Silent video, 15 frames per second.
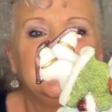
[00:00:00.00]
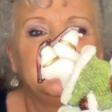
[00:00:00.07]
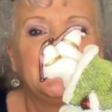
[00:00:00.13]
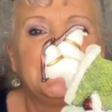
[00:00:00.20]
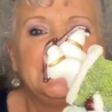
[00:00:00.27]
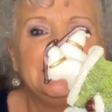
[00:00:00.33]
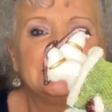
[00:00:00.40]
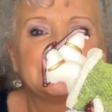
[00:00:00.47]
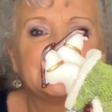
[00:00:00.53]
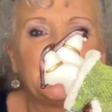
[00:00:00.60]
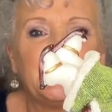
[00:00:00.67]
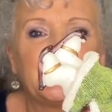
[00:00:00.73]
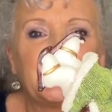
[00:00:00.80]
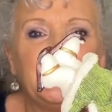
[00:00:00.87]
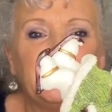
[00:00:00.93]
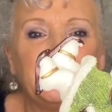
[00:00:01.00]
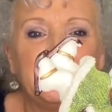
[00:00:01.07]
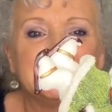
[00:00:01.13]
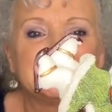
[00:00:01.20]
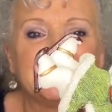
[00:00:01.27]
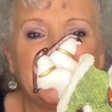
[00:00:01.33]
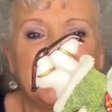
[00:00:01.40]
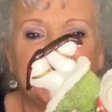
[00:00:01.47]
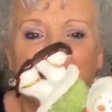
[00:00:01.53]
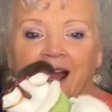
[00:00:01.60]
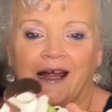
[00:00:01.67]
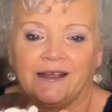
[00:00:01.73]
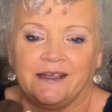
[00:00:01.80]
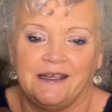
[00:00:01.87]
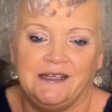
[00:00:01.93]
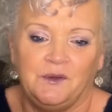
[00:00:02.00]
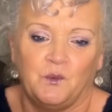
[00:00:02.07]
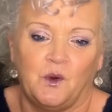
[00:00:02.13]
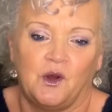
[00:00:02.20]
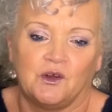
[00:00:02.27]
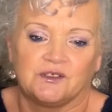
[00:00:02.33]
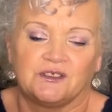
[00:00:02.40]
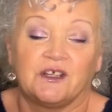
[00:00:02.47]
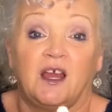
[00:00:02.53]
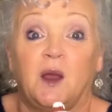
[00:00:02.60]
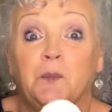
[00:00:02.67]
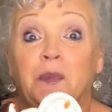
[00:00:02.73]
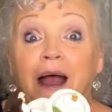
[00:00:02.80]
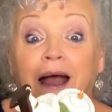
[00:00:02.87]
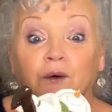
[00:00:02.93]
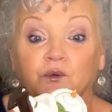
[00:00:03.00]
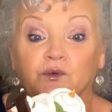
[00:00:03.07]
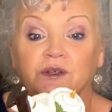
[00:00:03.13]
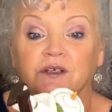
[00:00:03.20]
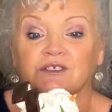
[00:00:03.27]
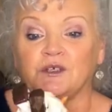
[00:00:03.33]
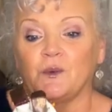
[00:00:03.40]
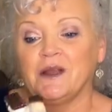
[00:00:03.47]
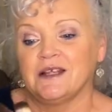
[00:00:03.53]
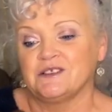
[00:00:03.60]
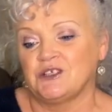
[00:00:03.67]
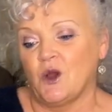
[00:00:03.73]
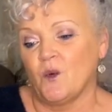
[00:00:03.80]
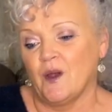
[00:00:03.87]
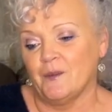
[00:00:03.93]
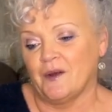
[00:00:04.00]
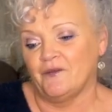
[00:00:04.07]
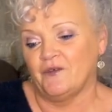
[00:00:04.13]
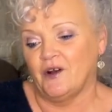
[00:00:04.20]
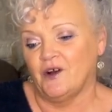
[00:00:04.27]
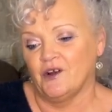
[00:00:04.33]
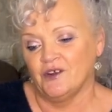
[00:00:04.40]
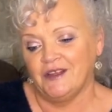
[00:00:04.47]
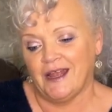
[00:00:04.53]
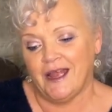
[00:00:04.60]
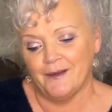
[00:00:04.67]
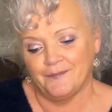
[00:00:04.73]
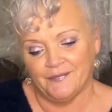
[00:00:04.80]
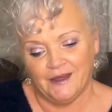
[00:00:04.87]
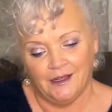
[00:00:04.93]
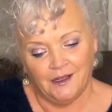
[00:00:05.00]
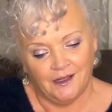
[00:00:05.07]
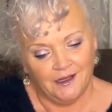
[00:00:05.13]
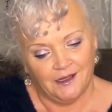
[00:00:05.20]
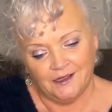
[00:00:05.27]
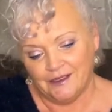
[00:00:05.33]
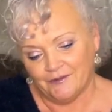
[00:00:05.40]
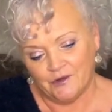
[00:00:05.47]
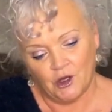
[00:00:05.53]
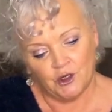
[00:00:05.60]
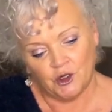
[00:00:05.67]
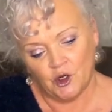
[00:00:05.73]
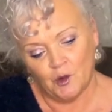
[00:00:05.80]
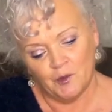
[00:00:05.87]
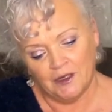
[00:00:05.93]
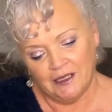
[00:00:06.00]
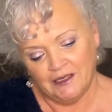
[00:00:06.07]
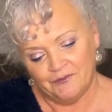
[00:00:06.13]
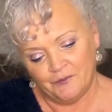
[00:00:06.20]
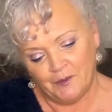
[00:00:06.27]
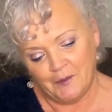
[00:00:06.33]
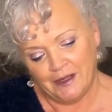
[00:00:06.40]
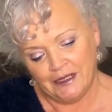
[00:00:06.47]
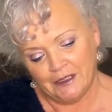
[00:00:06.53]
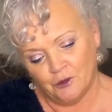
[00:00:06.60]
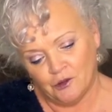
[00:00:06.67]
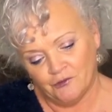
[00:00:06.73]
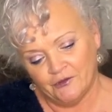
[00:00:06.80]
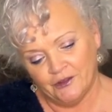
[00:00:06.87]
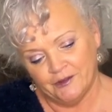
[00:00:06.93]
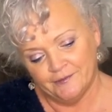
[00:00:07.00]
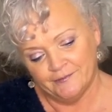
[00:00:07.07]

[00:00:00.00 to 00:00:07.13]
But he's so cute, isn't he? And he was £1. So when I saw him, I thought, yeah, you've got to come and live with me, love.